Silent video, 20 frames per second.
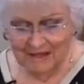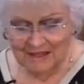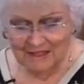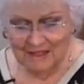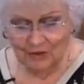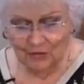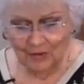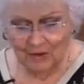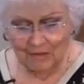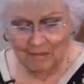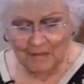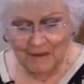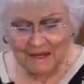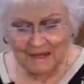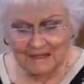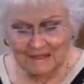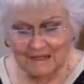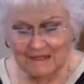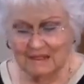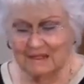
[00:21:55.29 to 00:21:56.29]
So it
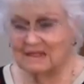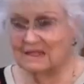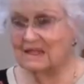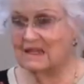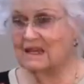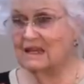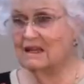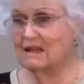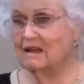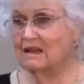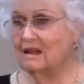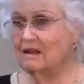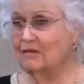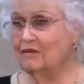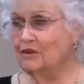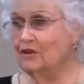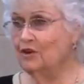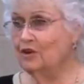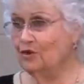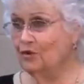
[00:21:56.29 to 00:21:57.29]
makes us think of
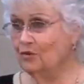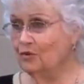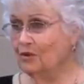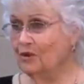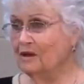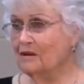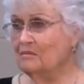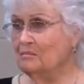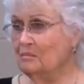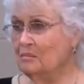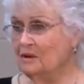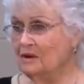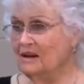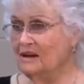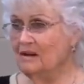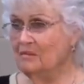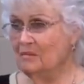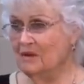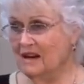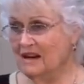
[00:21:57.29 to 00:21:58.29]
a yoke, and
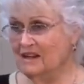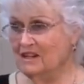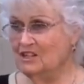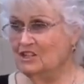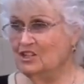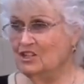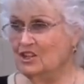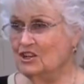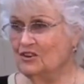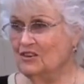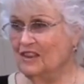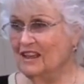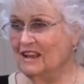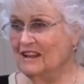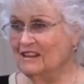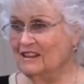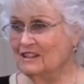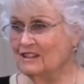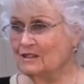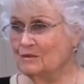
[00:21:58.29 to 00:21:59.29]
Brandi shared
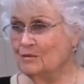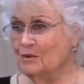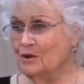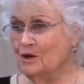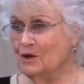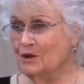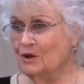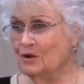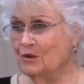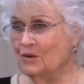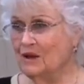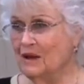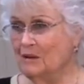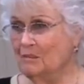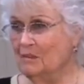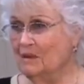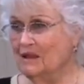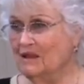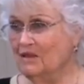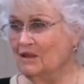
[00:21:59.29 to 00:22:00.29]
that this morning quite
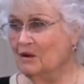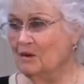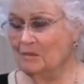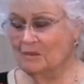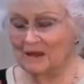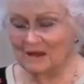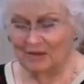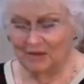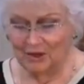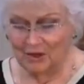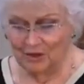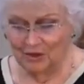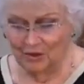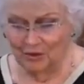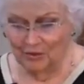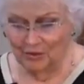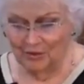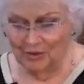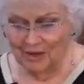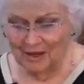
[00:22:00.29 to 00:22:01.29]
a bit there about the
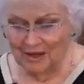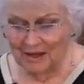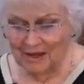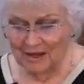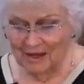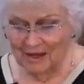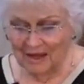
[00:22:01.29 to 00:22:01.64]
yoke.